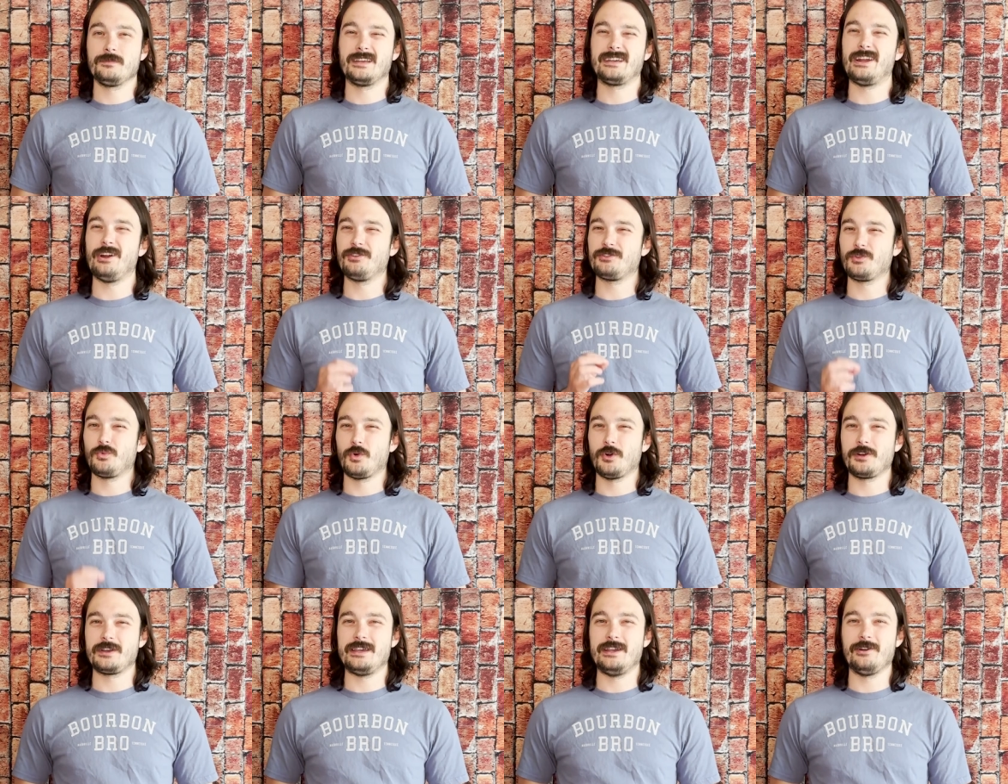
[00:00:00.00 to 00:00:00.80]
The character
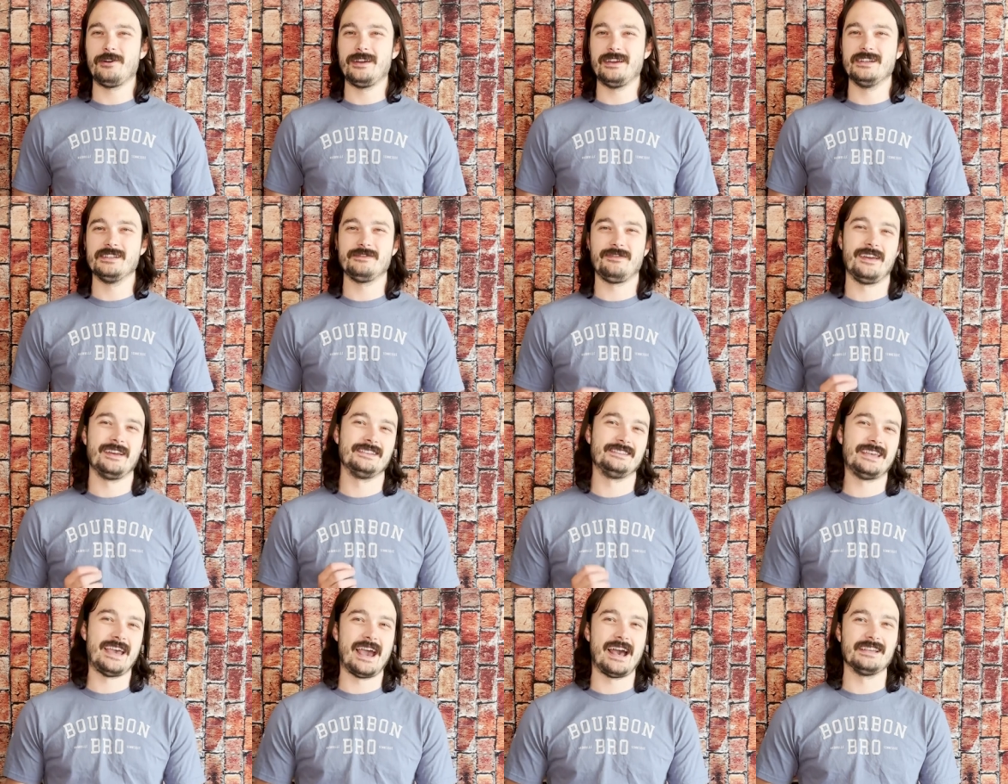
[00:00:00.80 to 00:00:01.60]
work here is
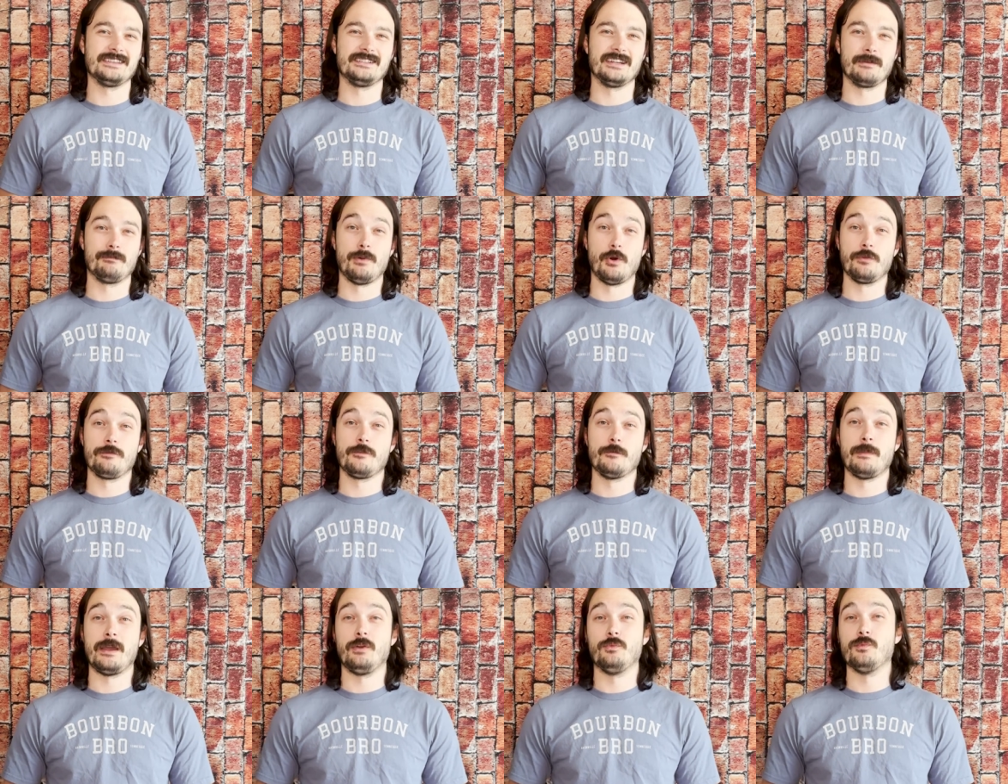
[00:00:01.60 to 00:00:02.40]
fantastic, both
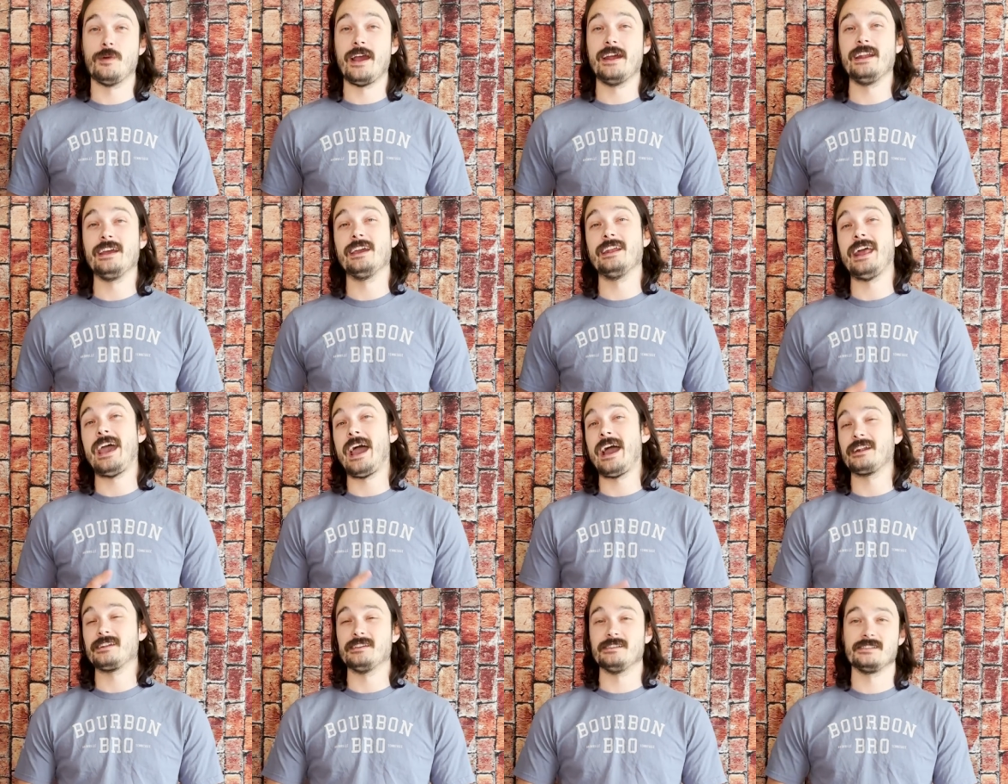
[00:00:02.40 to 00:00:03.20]
from a writing and
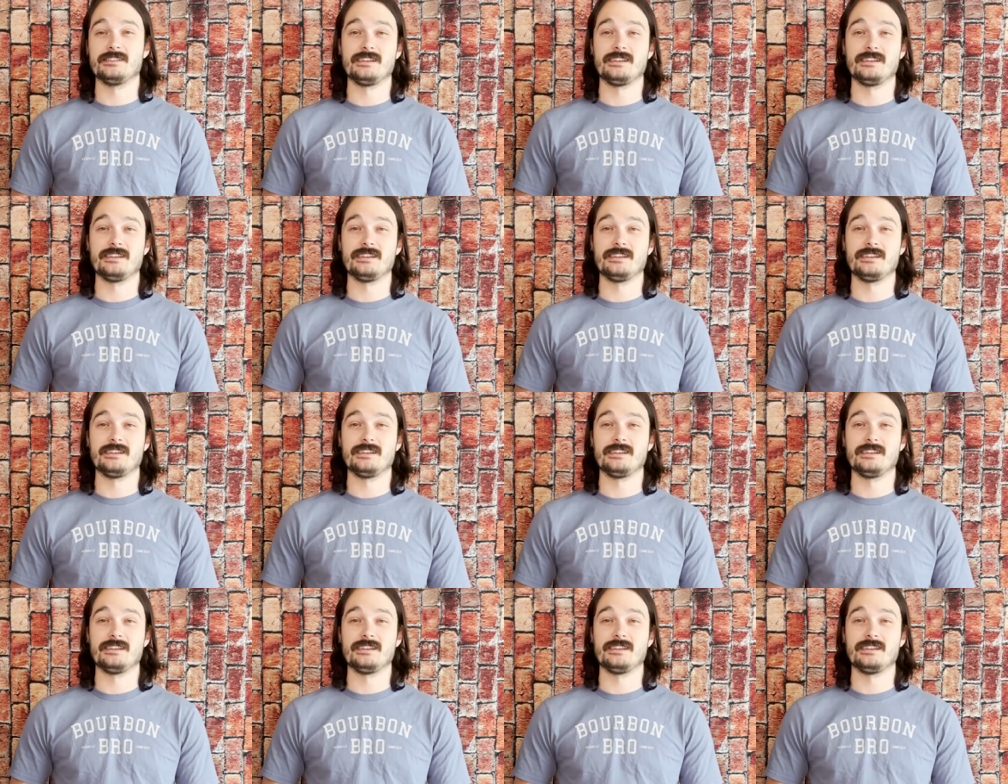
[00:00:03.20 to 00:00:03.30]
acting